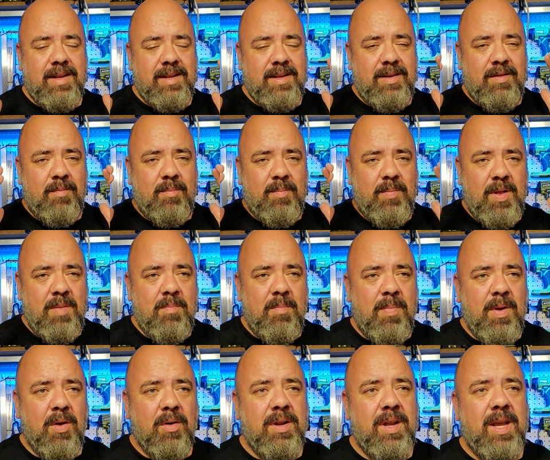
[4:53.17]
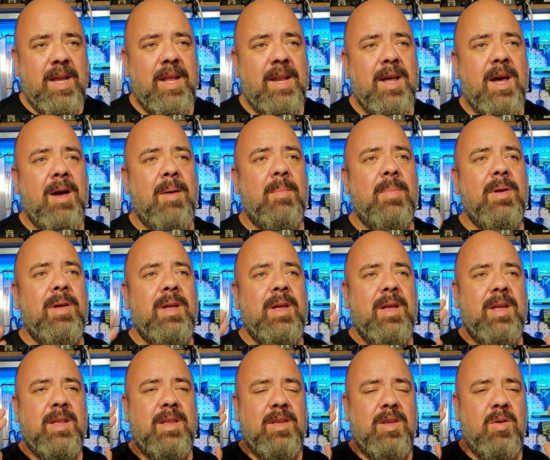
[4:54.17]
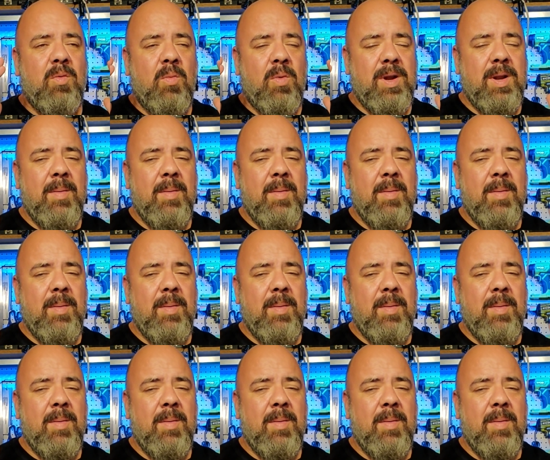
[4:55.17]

you've been building it up, you want